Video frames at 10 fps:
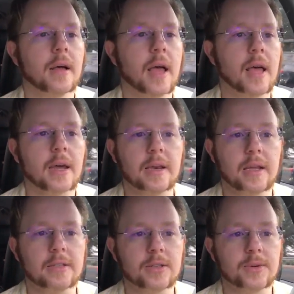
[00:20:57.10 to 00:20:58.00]
And I
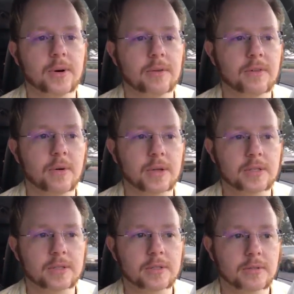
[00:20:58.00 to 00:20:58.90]
need to
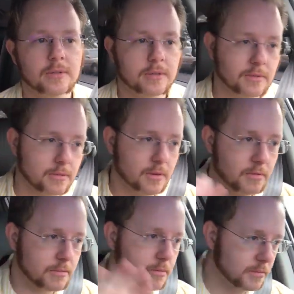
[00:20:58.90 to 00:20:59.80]
focus
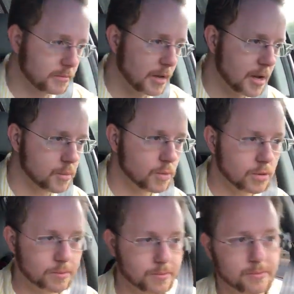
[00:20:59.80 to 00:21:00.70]
outward
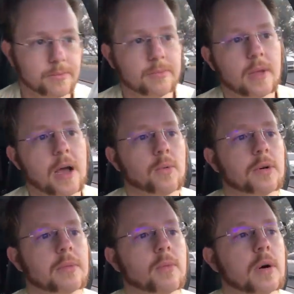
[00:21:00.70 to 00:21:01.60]

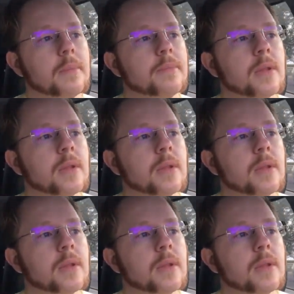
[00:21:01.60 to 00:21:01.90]
more.